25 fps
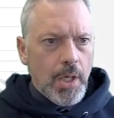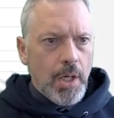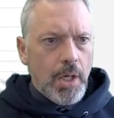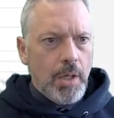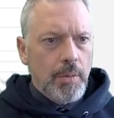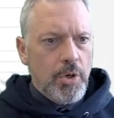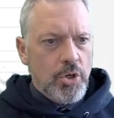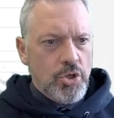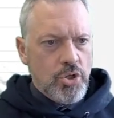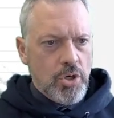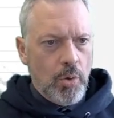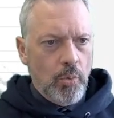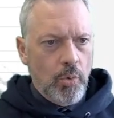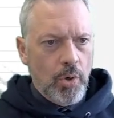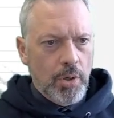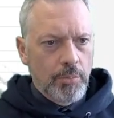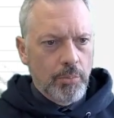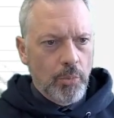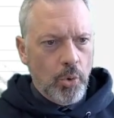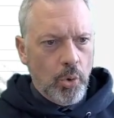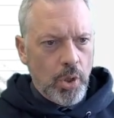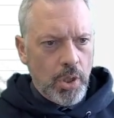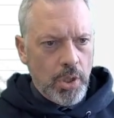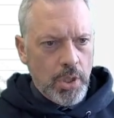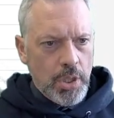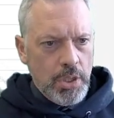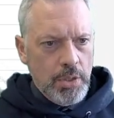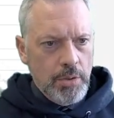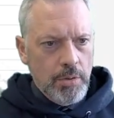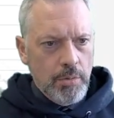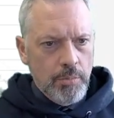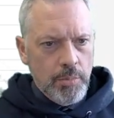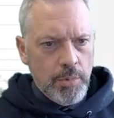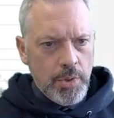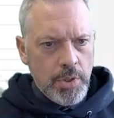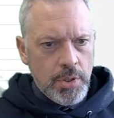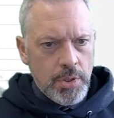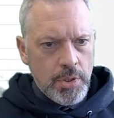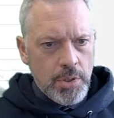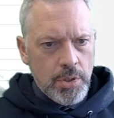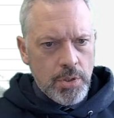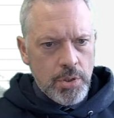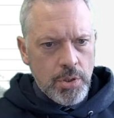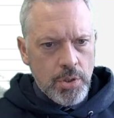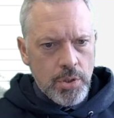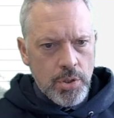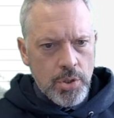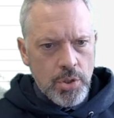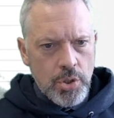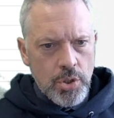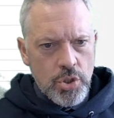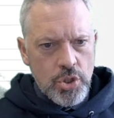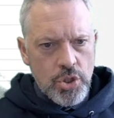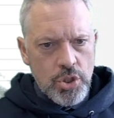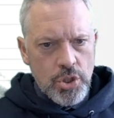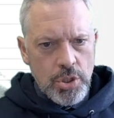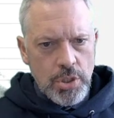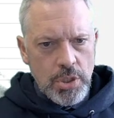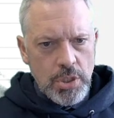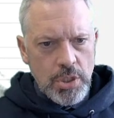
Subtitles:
I'm gonna try one more image.